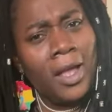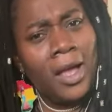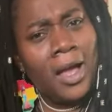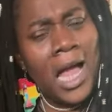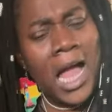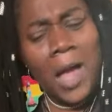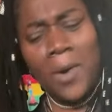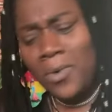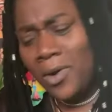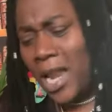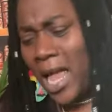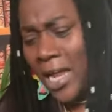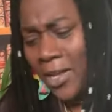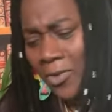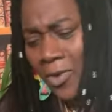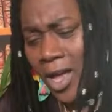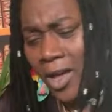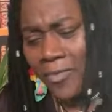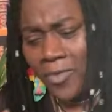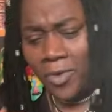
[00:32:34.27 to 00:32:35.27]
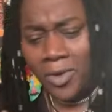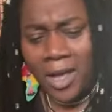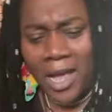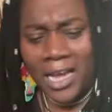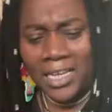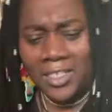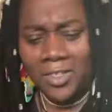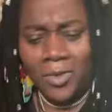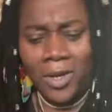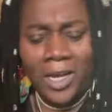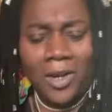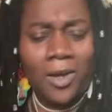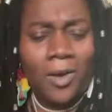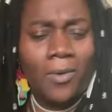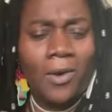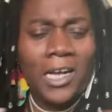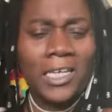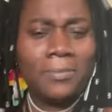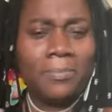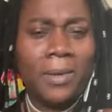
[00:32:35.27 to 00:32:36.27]
I would like to have you guys know I don't
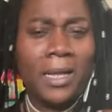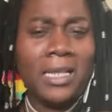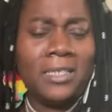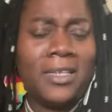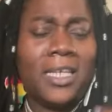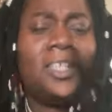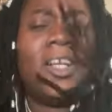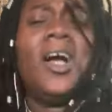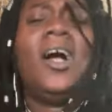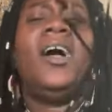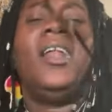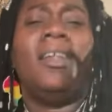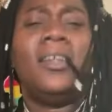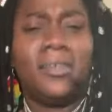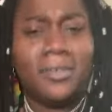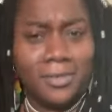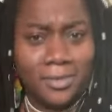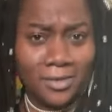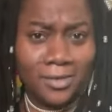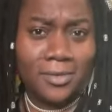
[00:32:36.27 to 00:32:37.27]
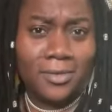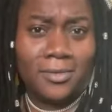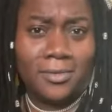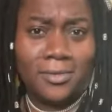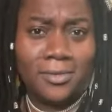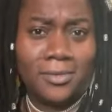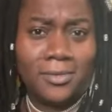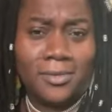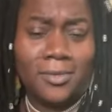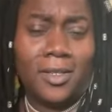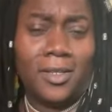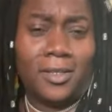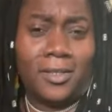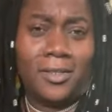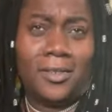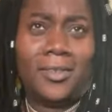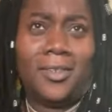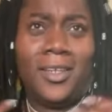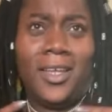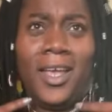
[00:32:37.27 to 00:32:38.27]
work spells at all.
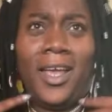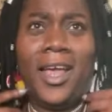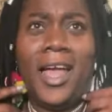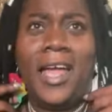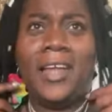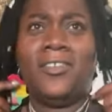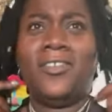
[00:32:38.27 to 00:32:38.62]
I